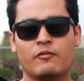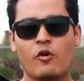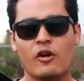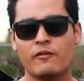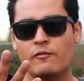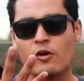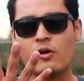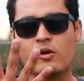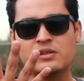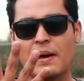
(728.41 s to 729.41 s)
Four
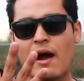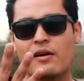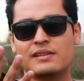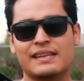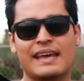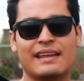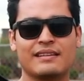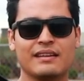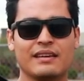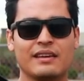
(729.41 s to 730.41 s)
horsepower to get,
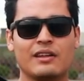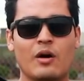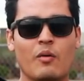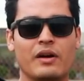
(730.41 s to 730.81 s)
you know,